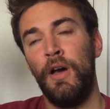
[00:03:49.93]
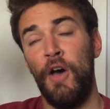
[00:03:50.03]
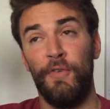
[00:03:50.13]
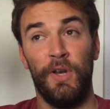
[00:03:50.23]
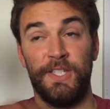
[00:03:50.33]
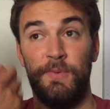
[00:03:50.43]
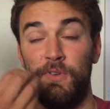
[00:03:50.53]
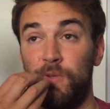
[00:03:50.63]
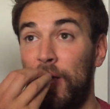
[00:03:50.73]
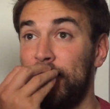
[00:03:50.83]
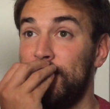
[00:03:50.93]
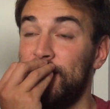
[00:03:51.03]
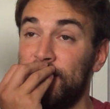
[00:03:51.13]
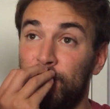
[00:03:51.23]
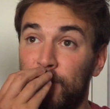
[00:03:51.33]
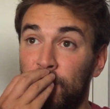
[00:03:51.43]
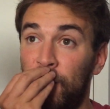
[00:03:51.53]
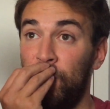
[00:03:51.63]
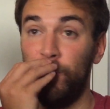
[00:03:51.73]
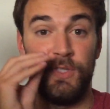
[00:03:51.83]
I feel like spirituality is something
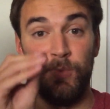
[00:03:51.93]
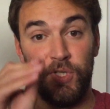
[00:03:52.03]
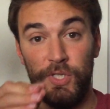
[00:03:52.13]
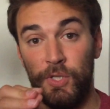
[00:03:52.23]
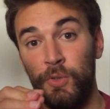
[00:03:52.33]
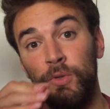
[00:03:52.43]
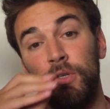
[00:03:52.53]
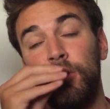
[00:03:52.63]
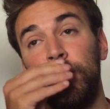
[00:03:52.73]
that I want to pursue.